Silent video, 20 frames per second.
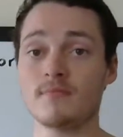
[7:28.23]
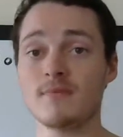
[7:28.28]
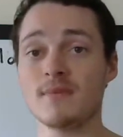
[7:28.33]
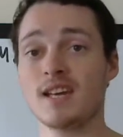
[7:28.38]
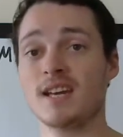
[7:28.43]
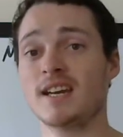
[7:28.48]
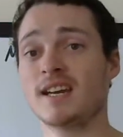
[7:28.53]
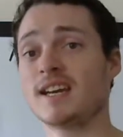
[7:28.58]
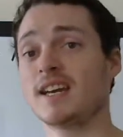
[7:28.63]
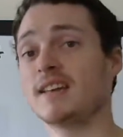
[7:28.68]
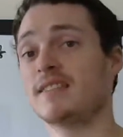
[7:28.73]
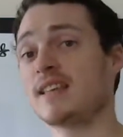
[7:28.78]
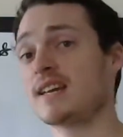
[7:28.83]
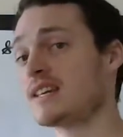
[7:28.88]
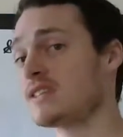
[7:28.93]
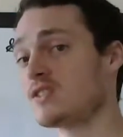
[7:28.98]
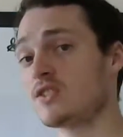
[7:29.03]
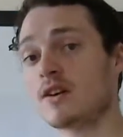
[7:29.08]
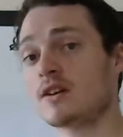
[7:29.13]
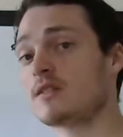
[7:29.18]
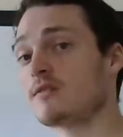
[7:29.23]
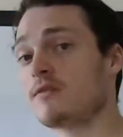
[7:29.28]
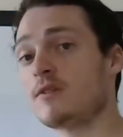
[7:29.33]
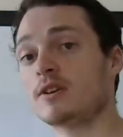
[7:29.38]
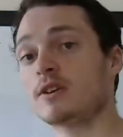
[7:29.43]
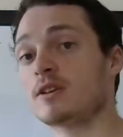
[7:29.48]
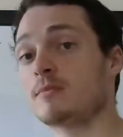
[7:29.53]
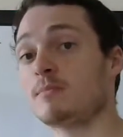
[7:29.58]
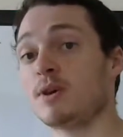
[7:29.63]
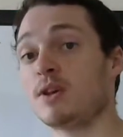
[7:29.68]
And again, that is not a fault
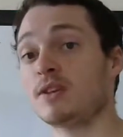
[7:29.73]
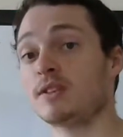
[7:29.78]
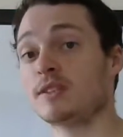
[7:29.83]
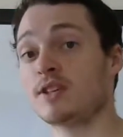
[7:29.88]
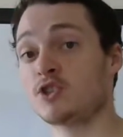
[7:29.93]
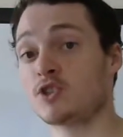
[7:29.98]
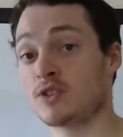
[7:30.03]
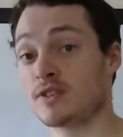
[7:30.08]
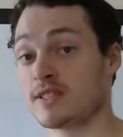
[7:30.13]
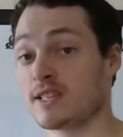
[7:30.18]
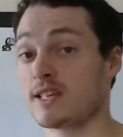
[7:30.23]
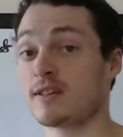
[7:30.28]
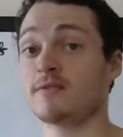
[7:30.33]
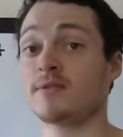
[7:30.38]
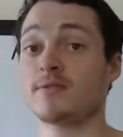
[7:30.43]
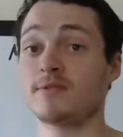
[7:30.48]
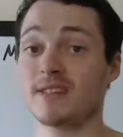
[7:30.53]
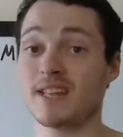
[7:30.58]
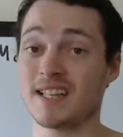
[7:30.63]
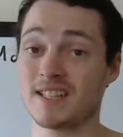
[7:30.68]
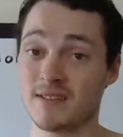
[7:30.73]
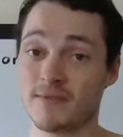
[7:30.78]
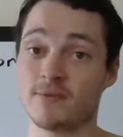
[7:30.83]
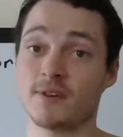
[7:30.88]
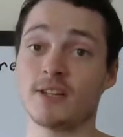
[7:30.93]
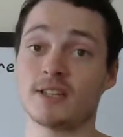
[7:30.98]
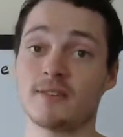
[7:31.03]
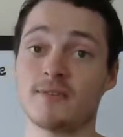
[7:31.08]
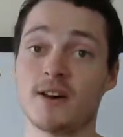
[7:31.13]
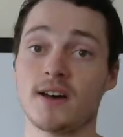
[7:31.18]
of the politicians, that's a
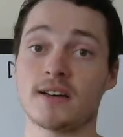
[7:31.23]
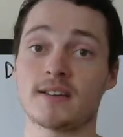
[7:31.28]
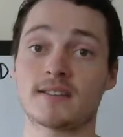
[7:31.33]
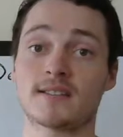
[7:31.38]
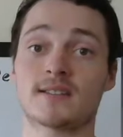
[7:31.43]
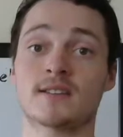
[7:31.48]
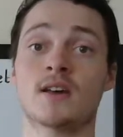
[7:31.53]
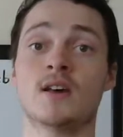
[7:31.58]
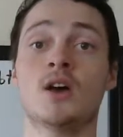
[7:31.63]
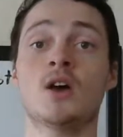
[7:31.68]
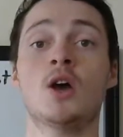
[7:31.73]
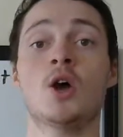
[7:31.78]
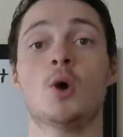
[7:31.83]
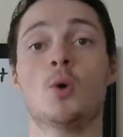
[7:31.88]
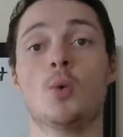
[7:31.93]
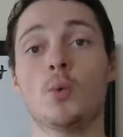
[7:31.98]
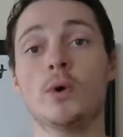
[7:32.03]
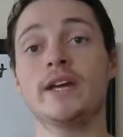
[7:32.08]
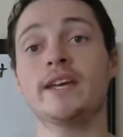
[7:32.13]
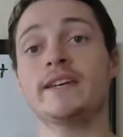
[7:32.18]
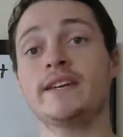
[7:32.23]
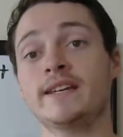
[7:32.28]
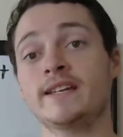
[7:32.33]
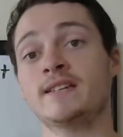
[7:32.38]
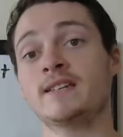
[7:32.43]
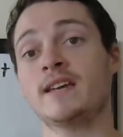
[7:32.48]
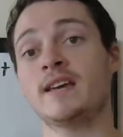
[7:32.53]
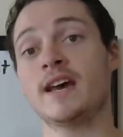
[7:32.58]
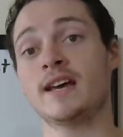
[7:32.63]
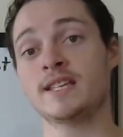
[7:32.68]
fault of us. We
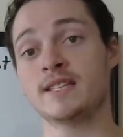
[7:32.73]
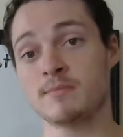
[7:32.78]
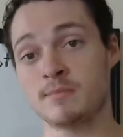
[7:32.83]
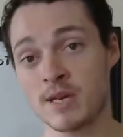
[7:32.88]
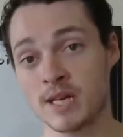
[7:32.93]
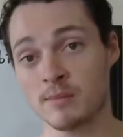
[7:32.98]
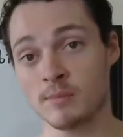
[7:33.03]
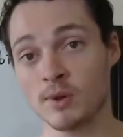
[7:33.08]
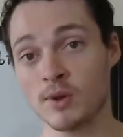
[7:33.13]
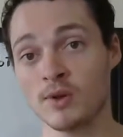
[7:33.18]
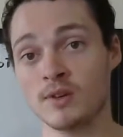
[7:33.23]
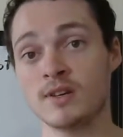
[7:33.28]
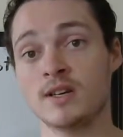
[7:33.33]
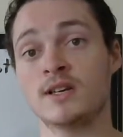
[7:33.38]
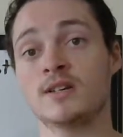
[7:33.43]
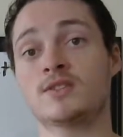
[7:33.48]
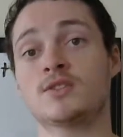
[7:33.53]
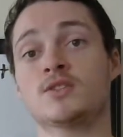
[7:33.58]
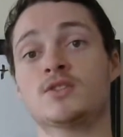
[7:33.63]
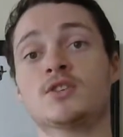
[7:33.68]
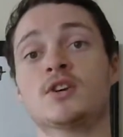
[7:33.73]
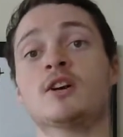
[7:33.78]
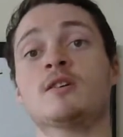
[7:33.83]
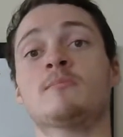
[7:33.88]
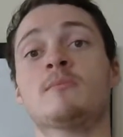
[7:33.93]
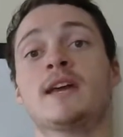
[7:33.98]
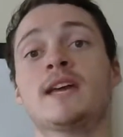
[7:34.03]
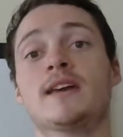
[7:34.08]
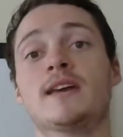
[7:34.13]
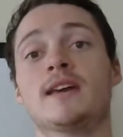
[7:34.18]
need, as a people, to start
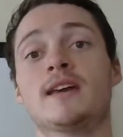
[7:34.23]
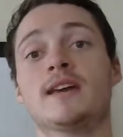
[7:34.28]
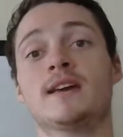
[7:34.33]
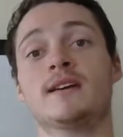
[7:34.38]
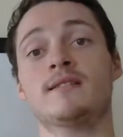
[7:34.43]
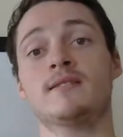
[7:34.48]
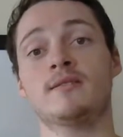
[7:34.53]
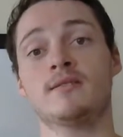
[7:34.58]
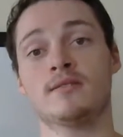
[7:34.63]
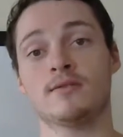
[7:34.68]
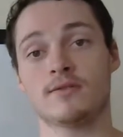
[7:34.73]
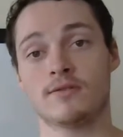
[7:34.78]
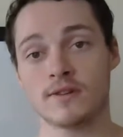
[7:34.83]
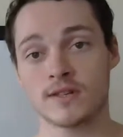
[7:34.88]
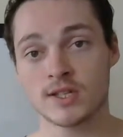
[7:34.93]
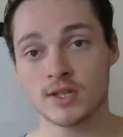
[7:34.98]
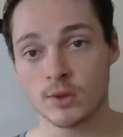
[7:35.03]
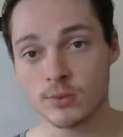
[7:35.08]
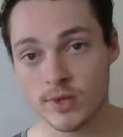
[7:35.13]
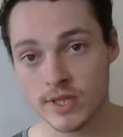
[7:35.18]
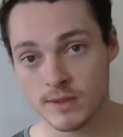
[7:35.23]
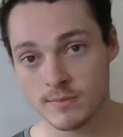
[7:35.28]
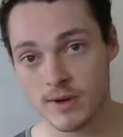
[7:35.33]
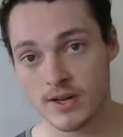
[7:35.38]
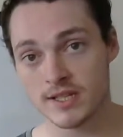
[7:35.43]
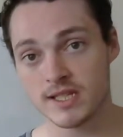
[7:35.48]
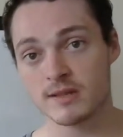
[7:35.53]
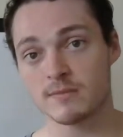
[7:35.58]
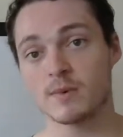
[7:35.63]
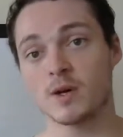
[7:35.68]
making fiscal
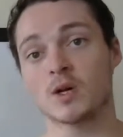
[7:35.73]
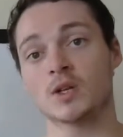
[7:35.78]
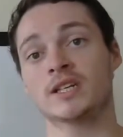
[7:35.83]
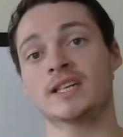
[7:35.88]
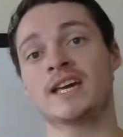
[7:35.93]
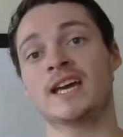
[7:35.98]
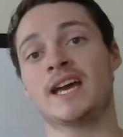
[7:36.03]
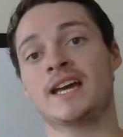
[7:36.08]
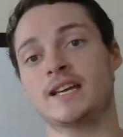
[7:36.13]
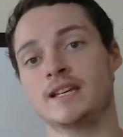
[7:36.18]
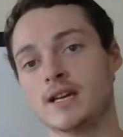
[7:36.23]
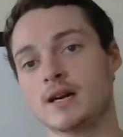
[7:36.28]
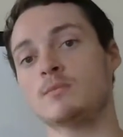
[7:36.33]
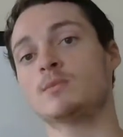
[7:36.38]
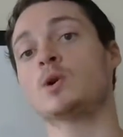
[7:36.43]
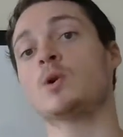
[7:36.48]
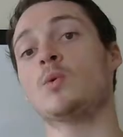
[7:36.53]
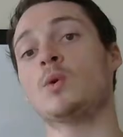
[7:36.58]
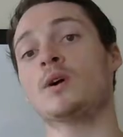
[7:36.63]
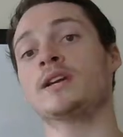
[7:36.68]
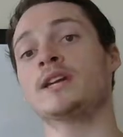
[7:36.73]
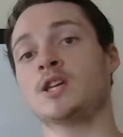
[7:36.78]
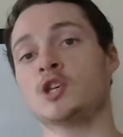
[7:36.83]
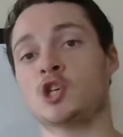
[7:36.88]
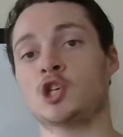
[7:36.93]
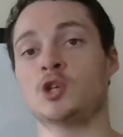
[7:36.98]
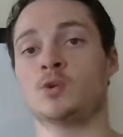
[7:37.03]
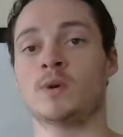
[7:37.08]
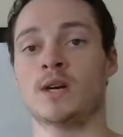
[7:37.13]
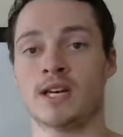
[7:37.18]
responsibility a #1
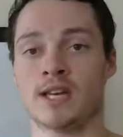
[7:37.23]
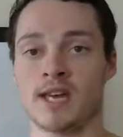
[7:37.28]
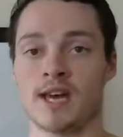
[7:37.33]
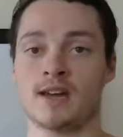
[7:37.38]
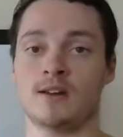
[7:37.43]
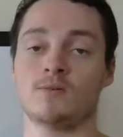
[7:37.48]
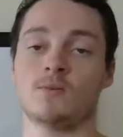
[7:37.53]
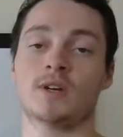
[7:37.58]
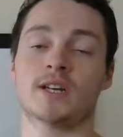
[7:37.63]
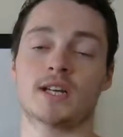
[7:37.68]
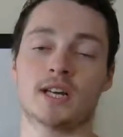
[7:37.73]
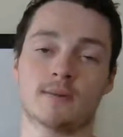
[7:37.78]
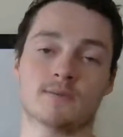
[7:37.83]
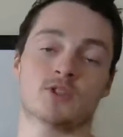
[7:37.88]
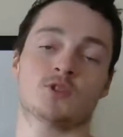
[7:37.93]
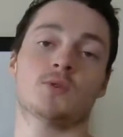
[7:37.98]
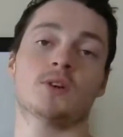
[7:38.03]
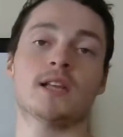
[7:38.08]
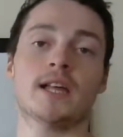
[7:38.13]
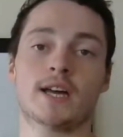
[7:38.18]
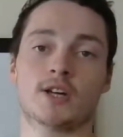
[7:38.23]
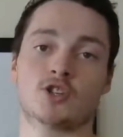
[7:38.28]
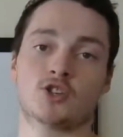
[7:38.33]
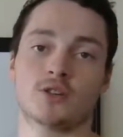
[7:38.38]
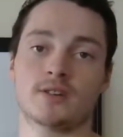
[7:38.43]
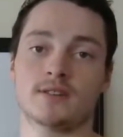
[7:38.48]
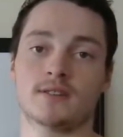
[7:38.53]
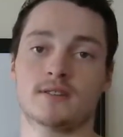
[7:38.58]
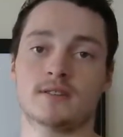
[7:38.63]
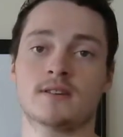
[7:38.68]
issue again when it comes to
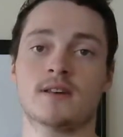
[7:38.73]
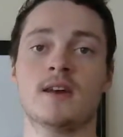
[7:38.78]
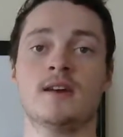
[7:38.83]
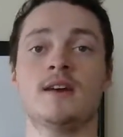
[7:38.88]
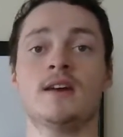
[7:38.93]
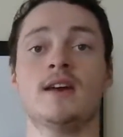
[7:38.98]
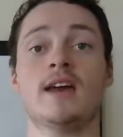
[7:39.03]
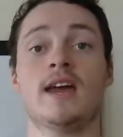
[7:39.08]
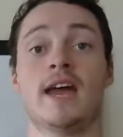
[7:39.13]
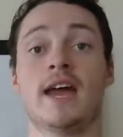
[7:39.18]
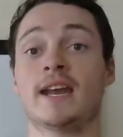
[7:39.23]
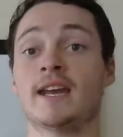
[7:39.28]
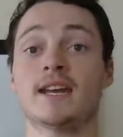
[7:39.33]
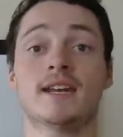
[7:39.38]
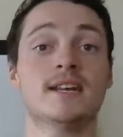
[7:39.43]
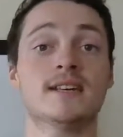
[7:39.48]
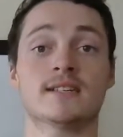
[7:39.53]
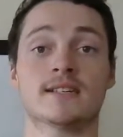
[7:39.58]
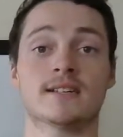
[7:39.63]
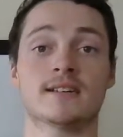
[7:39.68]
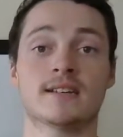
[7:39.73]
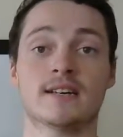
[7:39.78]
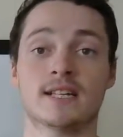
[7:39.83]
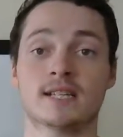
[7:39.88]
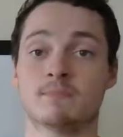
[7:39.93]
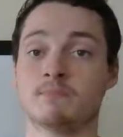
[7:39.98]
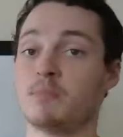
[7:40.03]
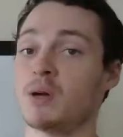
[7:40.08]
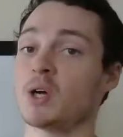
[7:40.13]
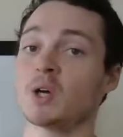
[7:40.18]
elections. And it isn't. It's
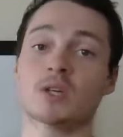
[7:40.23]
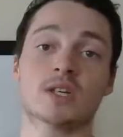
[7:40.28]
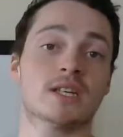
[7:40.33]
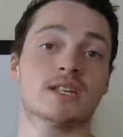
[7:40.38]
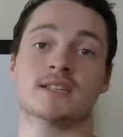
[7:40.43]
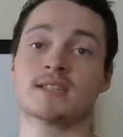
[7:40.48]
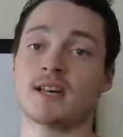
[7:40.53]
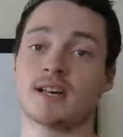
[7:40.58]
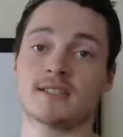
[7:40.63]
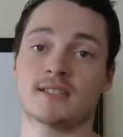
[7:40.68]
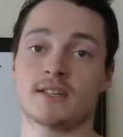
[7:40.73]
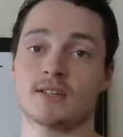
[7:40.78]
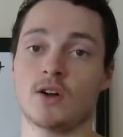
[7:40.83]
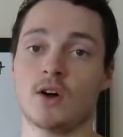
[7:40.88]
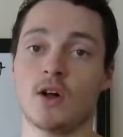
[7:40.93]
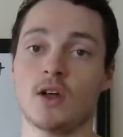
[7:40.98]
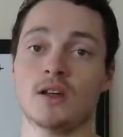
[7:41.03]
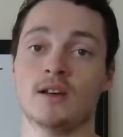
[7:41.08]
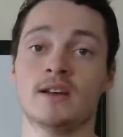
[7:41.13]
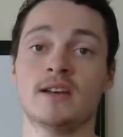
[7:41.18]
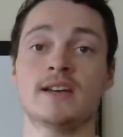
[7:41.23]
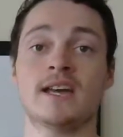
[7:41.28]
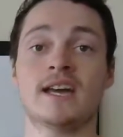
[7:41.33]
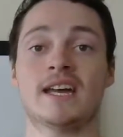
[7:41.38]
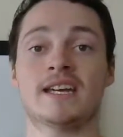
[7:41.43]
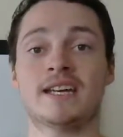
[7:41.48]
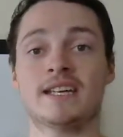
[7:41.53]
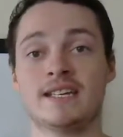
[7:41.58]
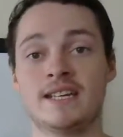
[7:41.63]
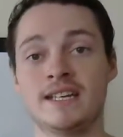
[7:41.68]
barely discussed at all. And
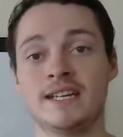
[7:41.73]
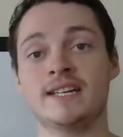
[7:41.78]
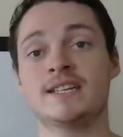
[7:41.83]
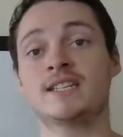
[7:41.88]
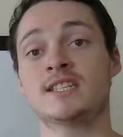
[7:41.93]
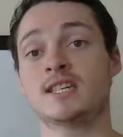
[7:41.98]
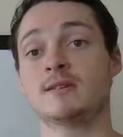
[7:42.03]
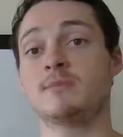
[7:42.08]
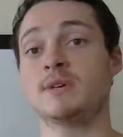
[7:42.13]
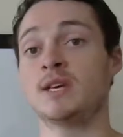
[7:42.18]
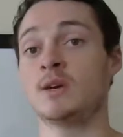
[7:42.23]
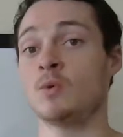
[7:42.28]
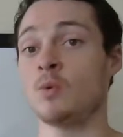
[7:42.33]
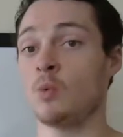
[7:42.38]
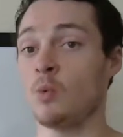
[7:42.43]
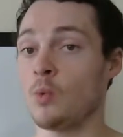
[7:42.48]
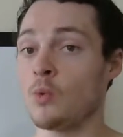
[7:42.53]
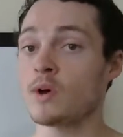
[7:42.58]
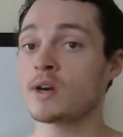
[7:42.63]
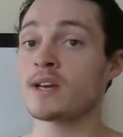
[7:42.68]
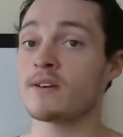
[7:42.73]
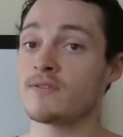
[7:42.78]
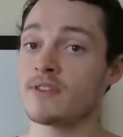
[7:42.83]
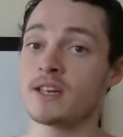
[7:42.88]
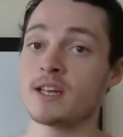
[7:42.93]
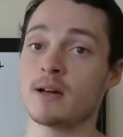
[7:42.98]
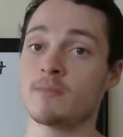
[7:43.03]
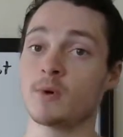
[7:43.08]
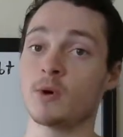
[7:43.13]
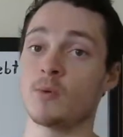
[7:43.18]
it needs to be one of the
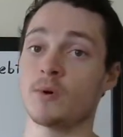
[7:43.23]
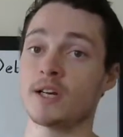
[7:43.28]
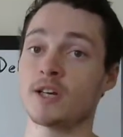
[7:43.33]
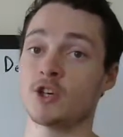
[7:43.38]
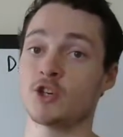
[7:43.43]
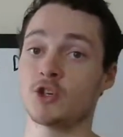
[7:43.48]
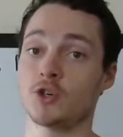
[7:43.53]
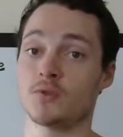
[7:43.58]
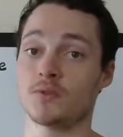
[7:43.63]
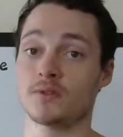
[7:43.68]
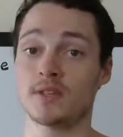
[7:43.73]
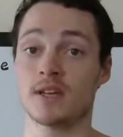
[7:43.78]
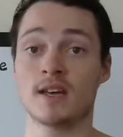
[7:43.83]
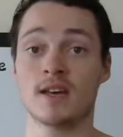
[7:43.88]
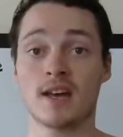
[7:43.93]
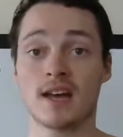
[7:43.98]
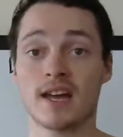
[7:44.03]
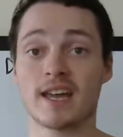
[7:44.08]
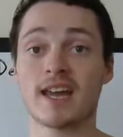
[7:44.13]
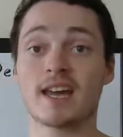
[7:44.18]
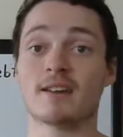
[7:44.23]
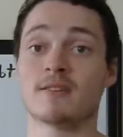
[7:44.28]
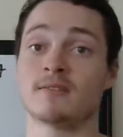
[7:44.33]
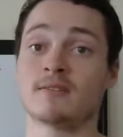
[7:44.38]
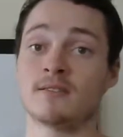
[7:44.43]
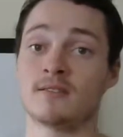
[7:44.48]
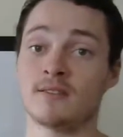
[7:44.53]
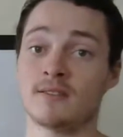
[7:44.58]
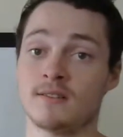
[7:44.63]
#1 issues. Again,